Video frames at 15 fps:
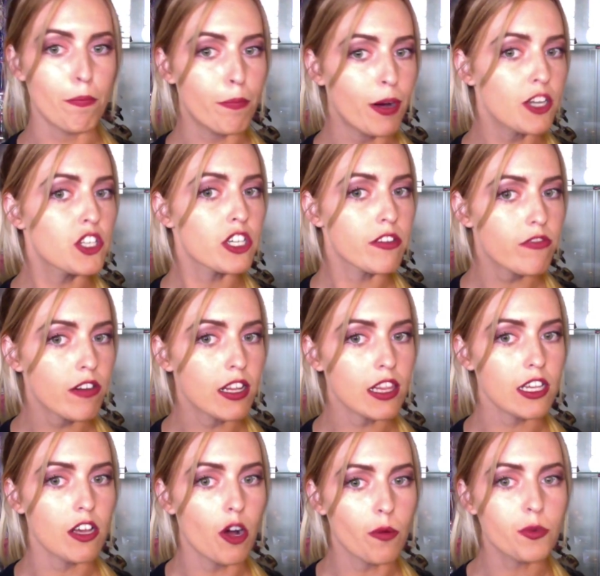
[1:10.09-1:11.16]

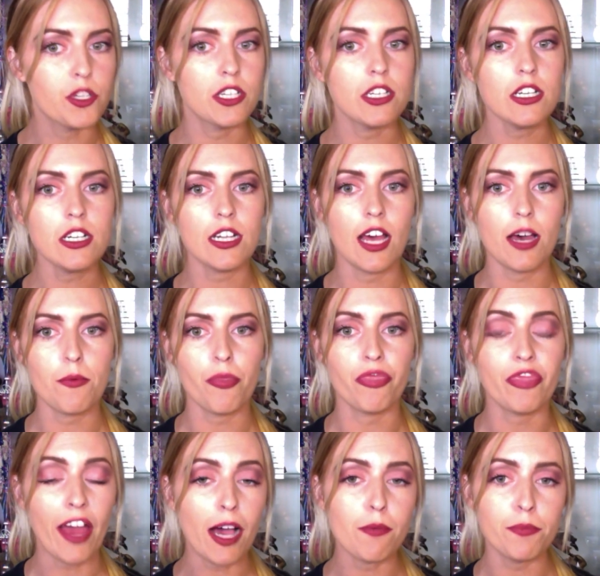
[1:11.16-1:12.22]
budget-friendly option.
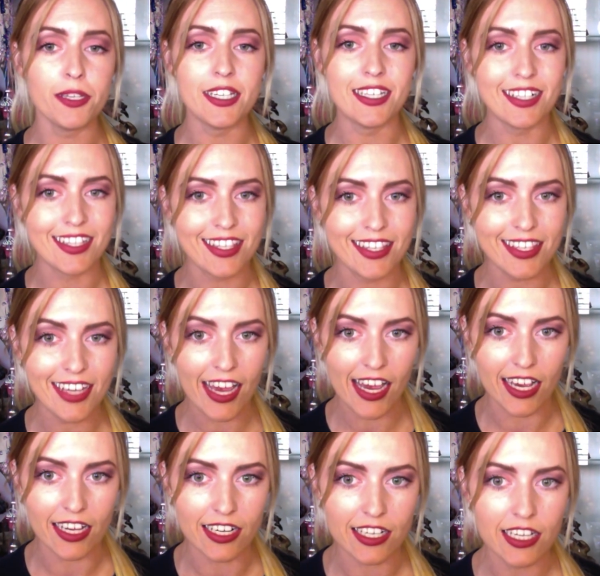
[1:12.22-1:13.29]
That being
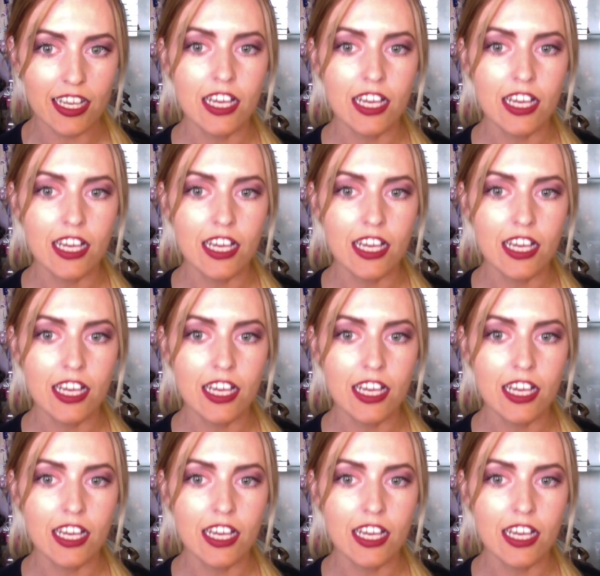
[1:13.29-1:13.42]
said,